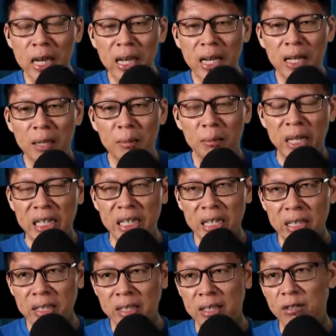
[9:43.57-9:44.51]

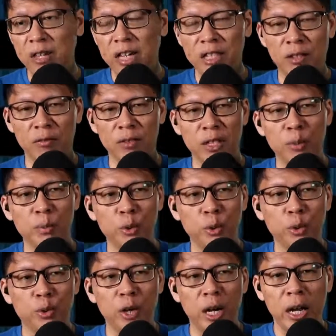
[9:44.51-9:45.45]
making the rest of this
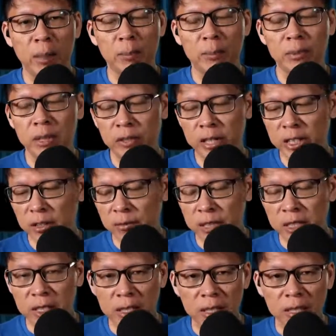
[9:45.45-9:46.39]
program, the rest of
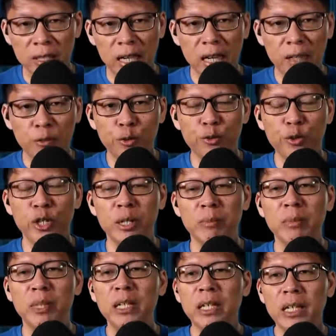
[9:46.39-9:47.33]
this live
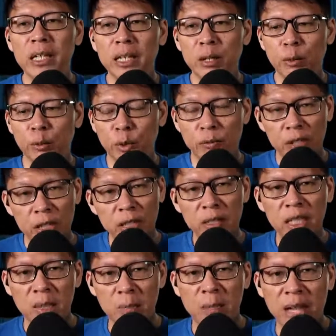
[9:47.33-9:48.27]
stream, with this
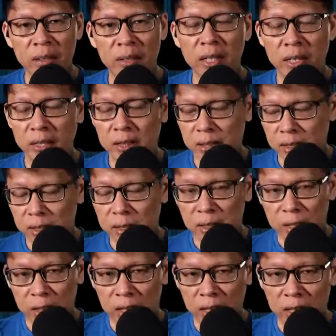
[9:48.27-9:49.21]
thematic
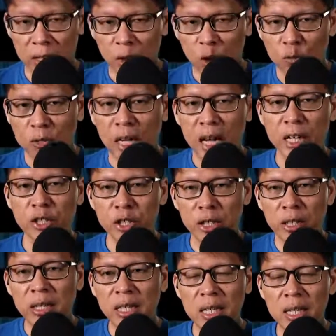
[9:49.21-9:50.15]

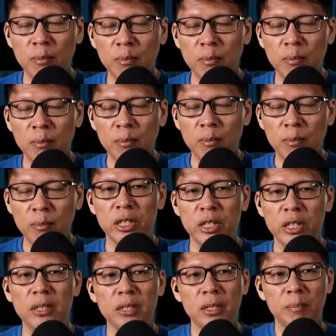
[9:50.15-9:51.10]
overarching theme, which is the
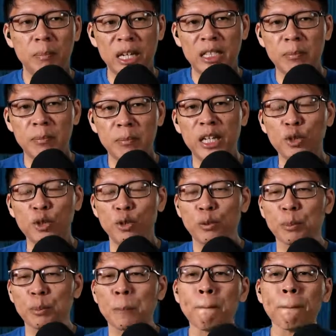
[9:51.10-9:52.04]
Better Man Show.
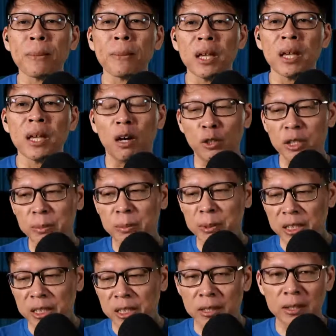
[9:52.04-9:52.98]
Of course,
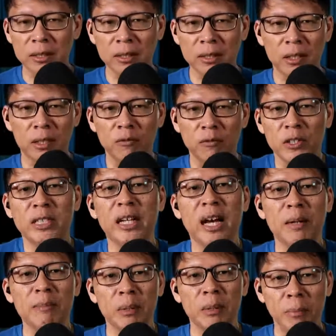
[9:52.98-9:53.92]
because obviously
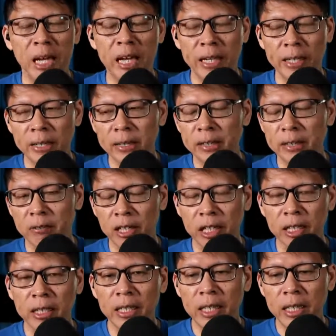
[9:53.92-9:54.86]
I'm a man,
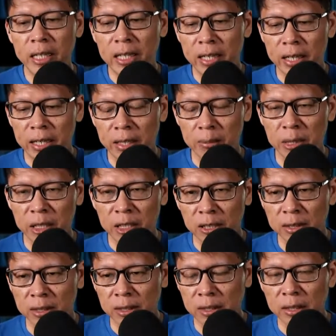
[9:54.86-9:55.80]
right? And
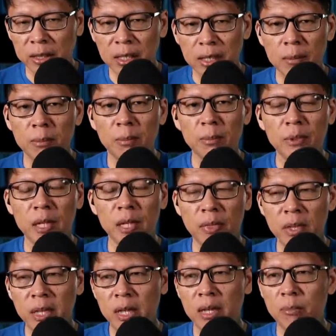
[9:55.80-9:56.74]
because the
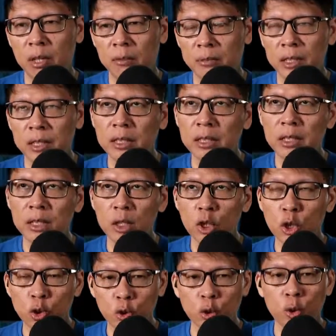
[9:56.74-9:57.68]
theme of this
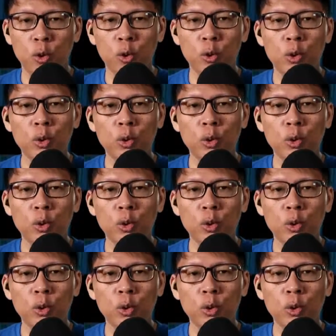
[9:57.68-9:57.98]
show